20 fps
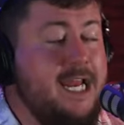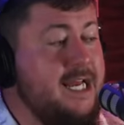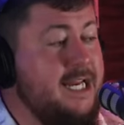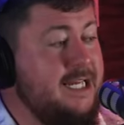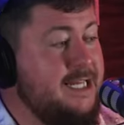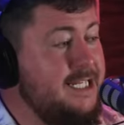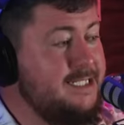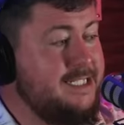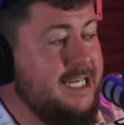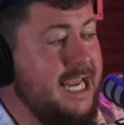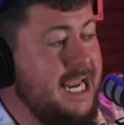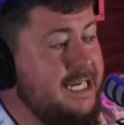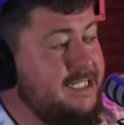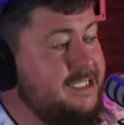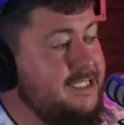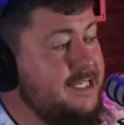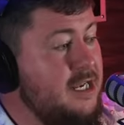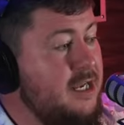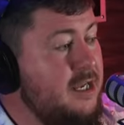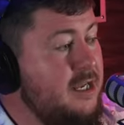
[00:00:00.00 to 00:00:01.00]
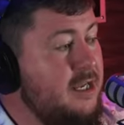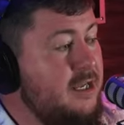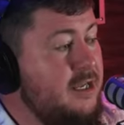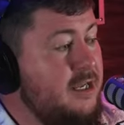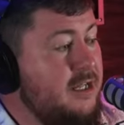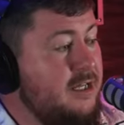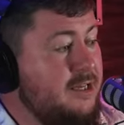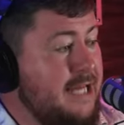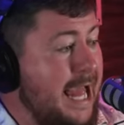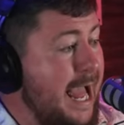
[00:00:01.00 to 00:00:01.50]
And in this case,
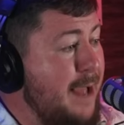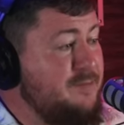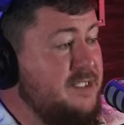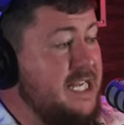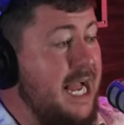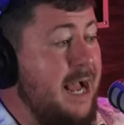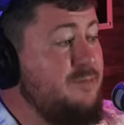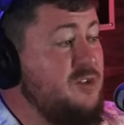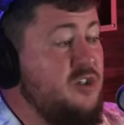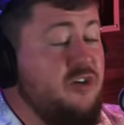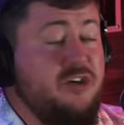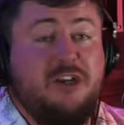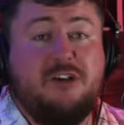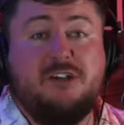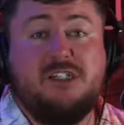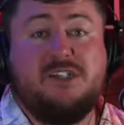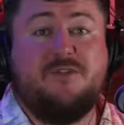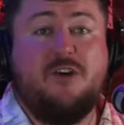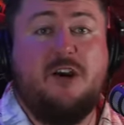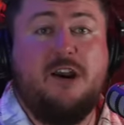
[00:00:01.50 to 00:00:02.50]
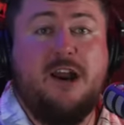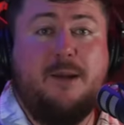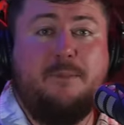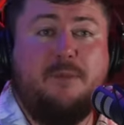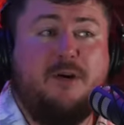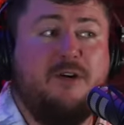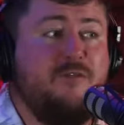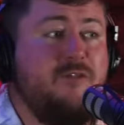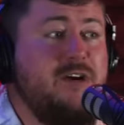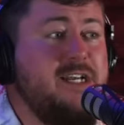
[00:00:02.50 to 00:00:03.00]
laptops are used for a
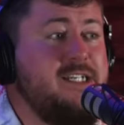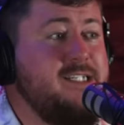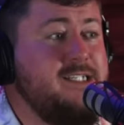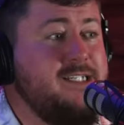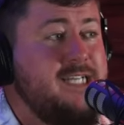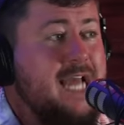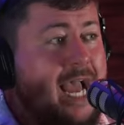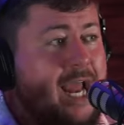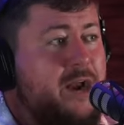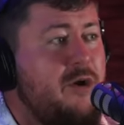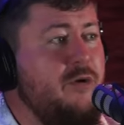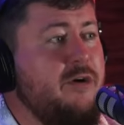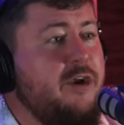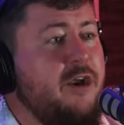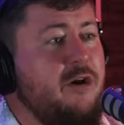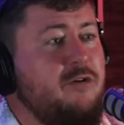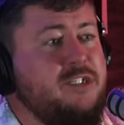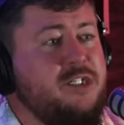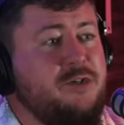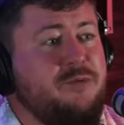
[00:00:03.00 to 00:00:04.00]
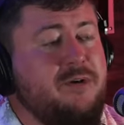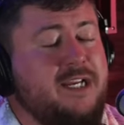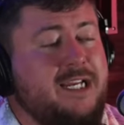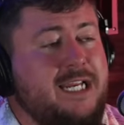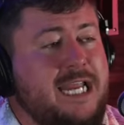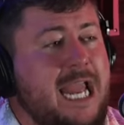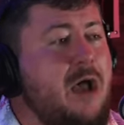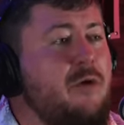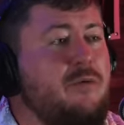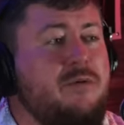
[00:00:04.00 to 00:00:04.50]
number of reasons. I don't go to an
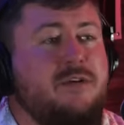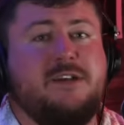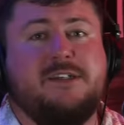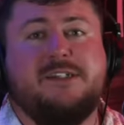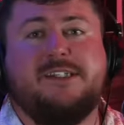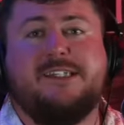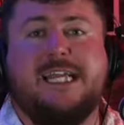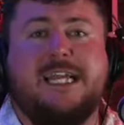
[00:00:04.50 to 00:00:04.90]
accountant and